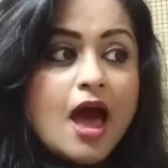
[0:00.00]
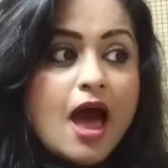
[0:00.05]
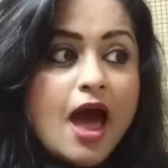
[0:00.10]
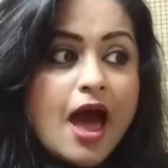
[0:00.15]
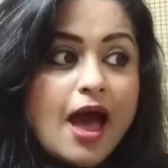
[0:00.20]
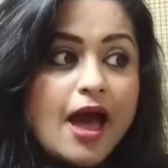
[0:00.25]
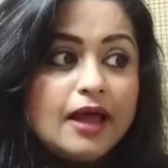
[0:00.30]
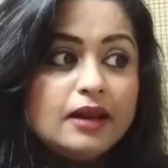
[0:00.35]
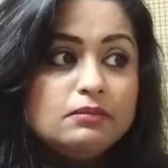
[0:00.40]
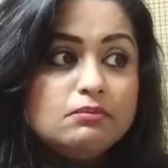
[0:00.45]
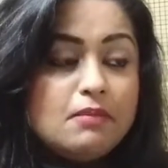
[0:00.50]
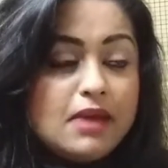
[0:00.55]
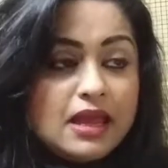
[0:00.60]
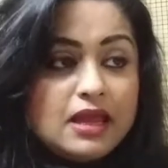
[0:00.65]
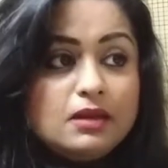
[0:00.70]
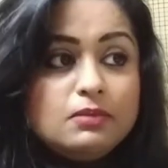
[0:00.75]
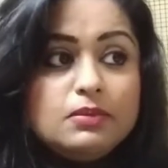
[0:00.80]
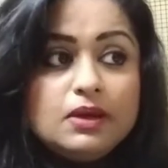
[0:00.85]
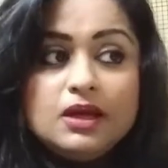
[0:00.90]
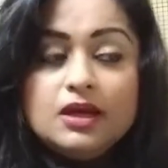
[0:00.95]
And
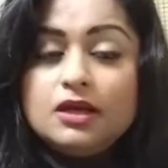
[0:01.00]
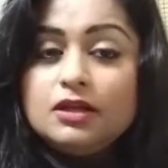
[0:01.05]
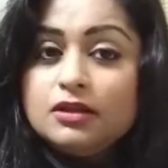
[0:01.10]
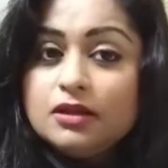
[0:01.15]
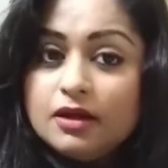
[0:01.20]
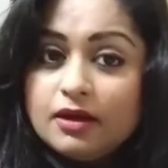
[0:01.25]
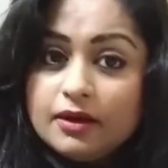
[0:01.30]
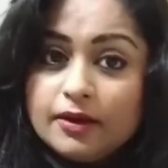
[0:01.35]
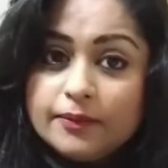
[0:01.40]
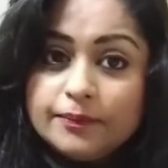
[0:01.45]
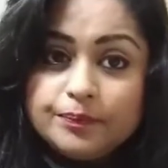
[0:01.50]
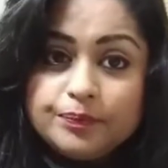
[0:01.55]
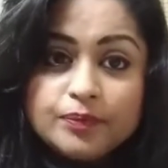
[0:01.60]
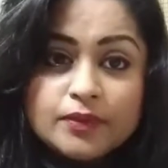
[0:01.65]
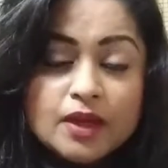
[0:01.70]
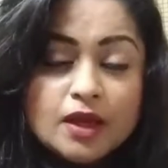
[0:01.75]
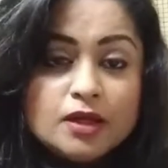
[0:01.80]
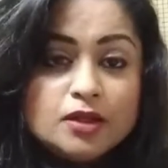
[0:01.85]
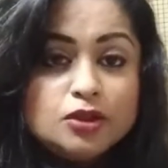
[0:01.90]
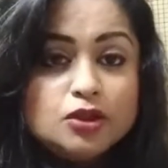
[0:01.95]
maybe the
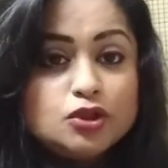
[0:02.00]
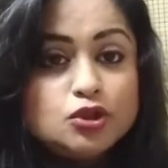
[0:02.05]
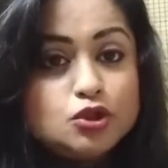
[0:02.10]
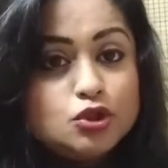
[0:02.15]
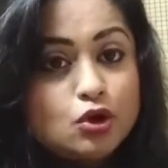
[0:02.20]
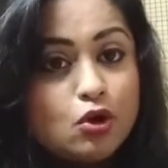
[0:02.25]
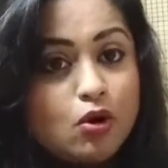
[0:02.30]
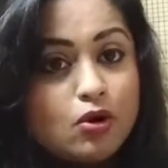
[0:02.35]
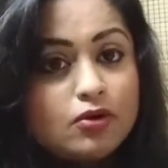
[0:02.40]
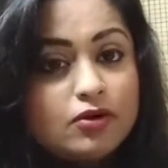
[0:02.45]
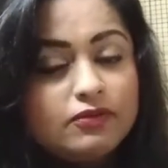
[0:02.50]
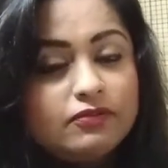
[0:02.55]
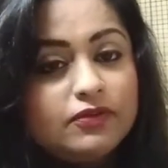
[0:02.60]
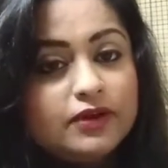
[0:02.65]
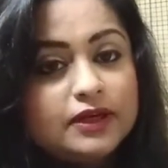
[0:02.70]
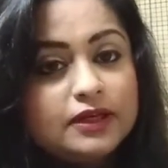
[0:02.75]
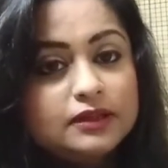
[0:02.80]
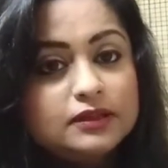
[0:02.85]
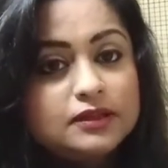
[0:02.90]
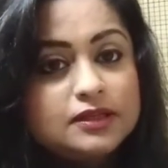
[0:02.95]

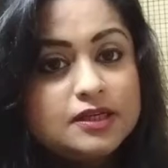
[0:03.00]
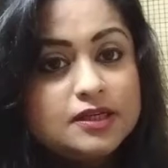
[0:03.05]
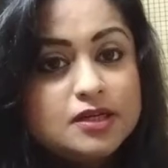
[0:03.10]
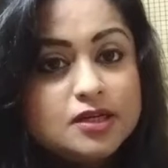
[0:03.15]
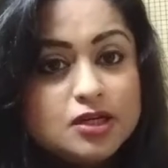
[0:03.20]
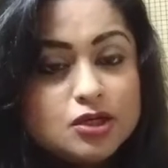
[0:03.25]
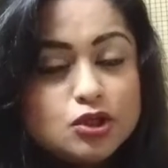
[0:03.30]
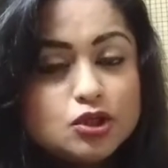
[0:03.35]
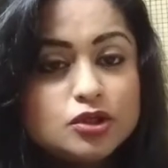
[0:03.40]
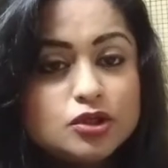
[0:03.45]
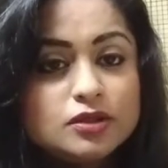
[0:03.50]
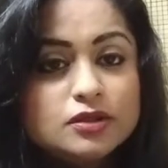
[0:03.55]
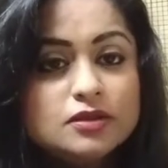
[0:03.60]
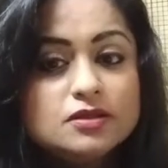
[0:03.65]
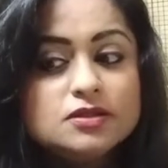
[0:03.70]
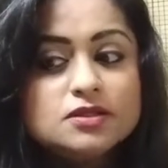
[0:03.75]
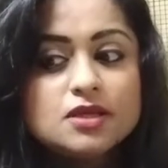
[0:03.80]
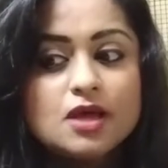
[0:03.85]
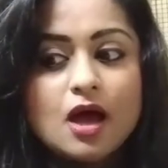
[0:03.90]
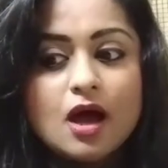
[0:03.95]
geographical
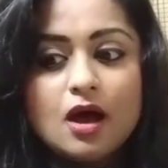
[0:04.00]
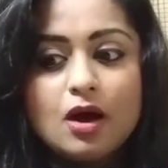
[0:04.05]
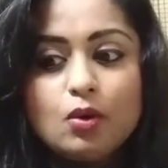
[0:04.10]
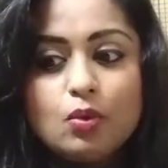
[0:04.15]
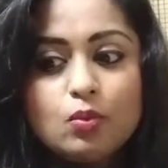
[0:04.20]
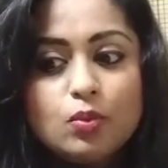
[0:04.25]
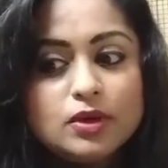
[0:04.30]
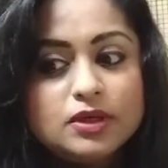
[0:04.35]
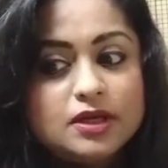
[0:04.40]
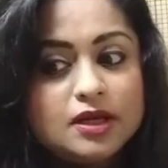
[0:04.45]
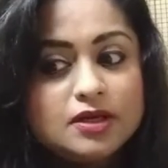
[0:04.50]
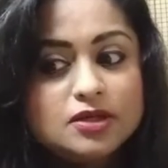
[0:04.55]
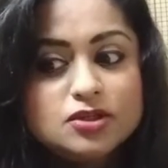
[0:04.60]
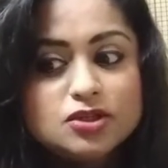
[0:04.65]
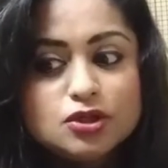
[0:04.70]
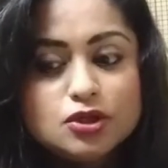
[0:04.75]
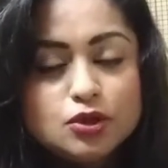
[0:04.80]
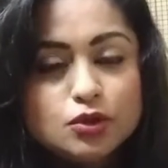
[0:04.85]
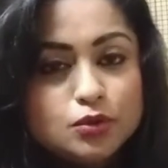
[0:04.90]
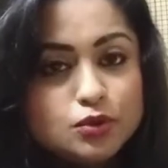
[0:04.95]
conditions would
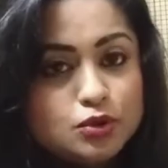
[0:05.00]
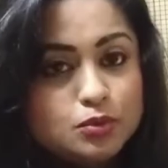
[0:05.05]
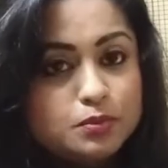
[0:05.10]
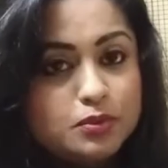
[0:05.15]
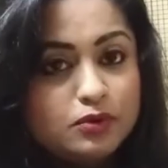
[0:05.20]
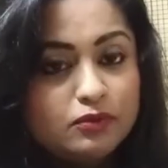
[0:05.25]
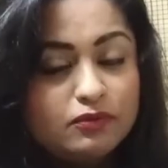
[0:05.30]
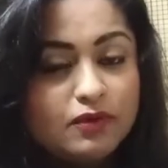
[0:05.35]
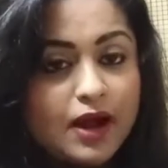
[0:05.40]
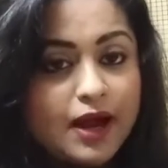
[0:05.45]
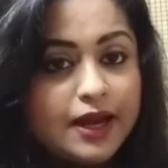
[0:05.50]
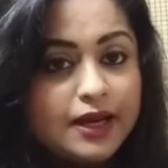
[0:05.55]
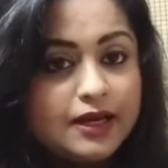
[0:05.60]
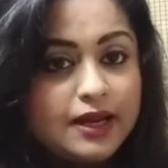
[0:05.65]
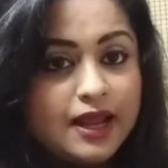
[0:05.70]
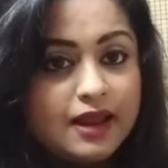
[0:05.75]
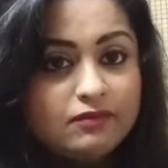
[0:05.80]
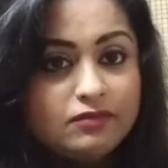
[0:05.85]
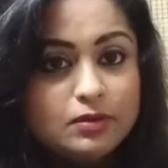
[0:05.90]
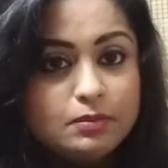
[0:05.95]
continue to provide
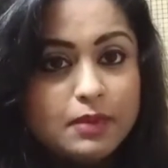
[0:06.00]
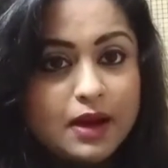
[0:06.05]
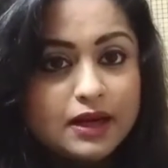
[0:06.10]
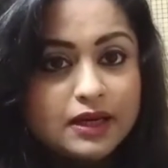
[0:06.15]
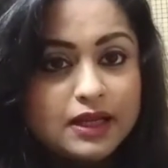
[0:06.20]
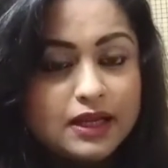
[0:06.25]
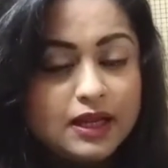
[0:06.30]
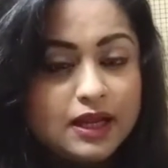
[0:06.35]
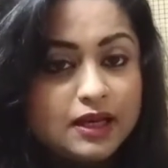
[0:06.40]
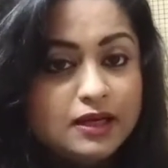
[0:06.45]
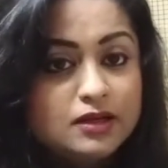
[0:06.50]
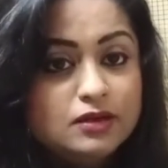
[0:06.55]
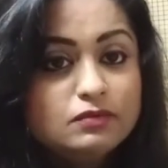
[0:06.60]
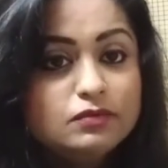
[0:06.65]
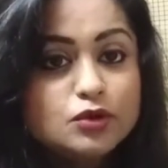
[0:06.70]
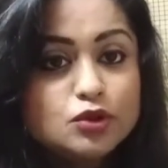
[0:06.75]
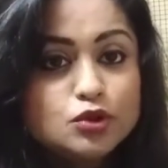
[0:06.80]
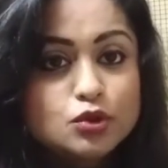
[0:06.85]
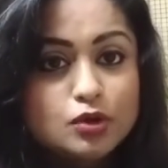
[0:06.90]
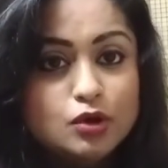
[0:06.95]
everybody
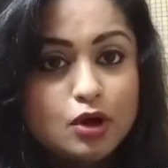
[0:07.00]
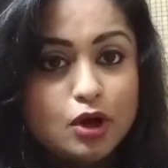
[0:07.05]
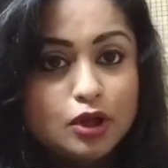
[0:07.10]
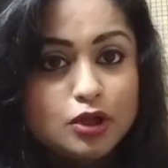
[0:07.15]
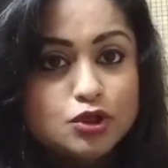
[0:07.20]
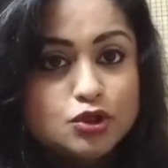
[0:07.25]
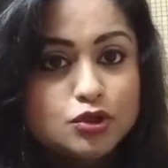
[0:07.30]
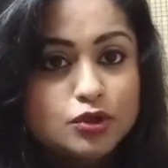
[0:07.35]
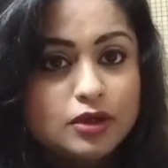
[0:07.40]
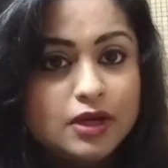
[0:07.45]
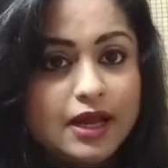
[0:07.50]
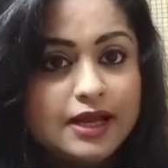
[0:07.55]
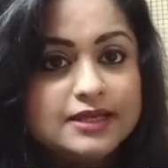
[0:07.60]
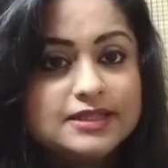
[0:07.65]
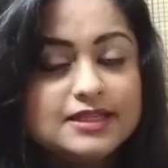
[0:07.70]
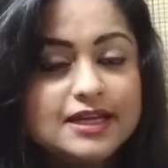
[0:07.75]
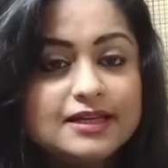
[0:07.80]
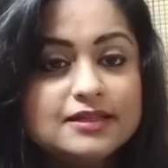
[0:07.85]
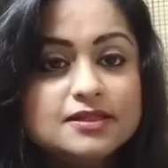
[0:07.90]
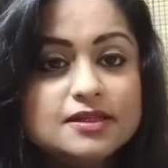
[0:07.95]
individual cultural
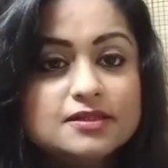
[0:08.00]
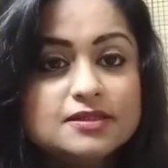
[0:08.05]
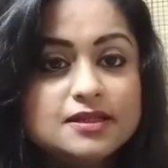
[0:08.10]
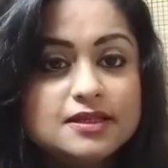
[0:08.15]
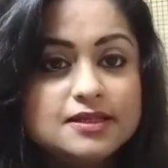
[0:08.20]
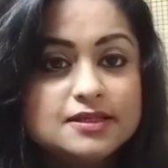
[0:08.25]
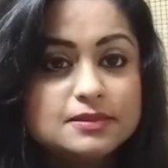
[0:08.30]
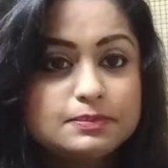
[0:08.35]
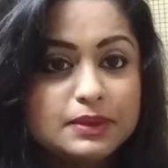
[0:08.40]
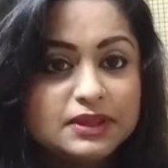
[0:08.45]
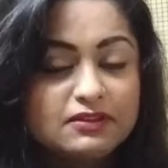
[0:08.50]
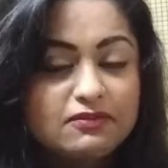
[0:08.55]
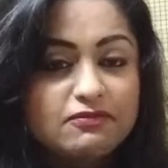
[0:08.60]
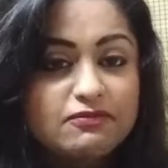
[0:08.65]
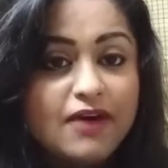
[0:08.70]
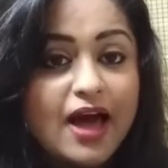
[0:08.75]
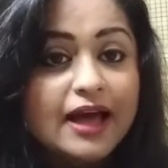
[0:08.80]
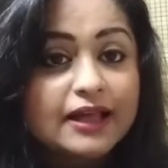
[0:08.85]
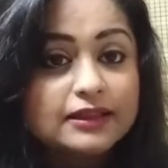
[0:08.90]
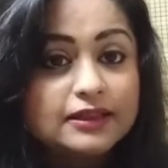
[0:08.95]
identities, but the
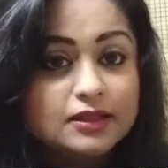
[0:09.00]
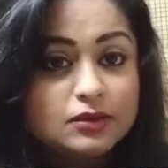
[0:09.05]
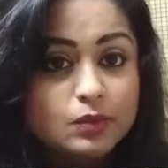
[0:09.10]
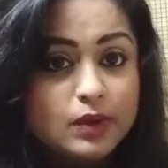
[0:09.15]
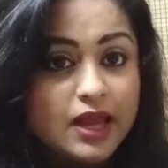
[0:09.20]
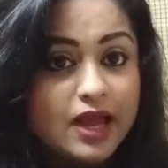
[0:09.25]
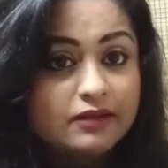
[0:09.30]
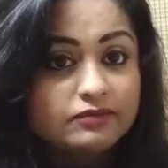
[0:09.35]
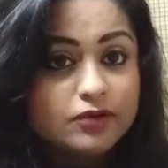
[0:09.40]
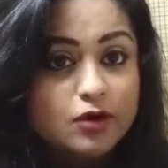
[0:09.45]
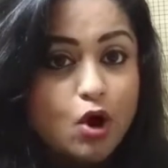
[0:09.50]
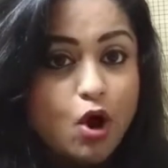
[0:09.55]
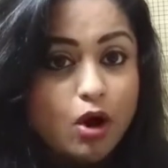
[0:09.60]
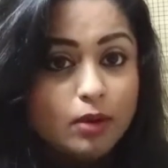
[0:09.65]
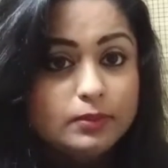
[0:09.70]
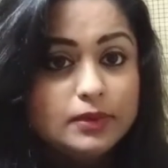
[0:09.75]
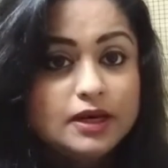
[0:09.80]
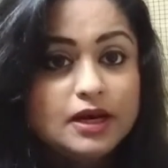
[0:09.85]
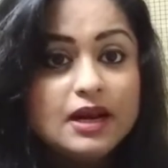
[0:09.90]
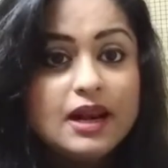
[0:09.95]
fact that we have
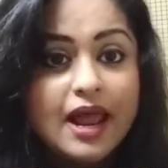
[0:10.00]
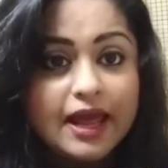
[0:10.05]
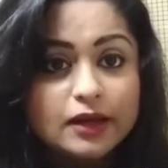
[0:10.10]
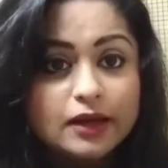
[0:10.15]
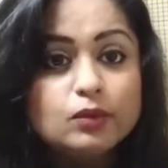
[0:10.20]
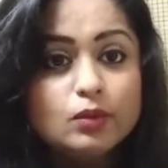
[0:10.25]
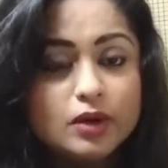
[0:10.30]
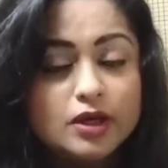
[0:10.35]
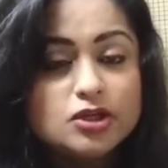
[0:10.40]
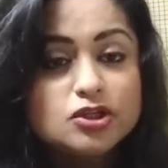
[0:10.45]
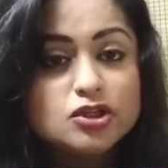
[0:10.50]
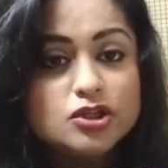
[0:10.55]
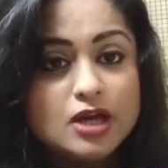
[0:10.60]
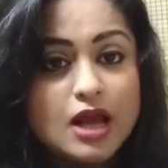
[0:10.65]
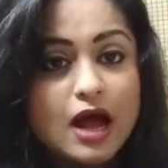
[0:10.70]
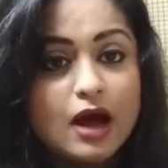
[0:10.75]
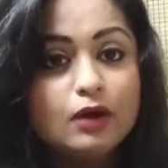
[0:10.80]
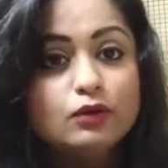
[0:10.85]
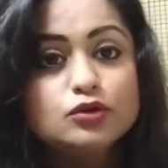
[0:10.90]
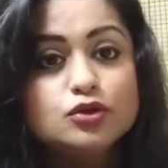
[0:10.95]
common language
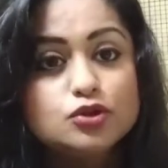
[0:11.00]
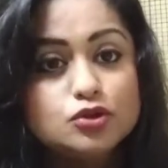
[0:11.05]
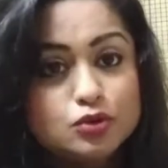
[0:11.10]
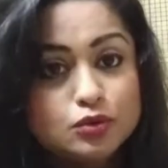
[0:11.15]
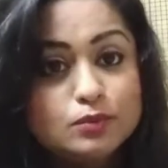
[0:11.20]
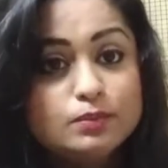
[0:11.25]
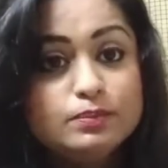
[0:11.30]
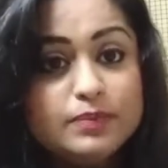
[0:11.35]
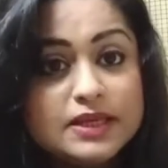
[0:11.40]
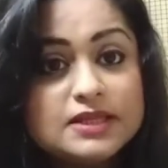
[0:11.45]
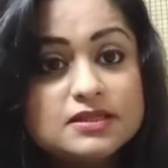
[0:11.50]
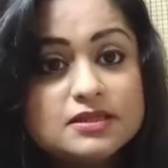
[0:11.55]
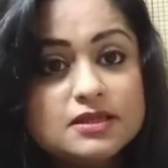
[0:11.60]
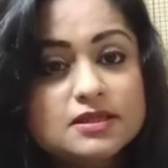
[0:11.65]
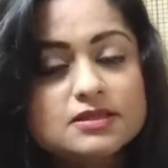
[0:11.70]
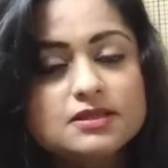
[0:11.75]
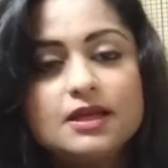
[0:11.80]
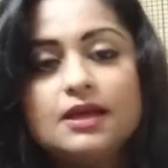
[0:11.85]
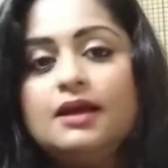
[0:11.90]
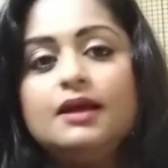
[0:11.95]
now to do
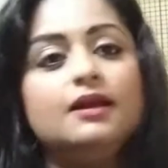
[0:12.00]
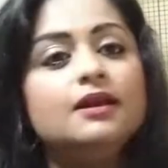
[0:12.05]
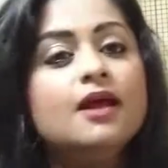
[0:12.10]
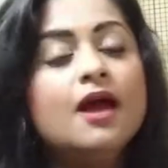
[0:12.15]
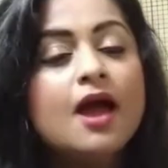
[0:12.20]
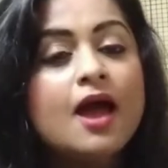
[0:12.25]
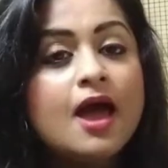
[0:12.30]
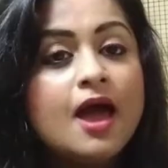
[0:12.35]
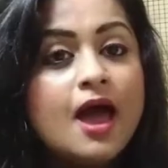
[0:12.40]
business in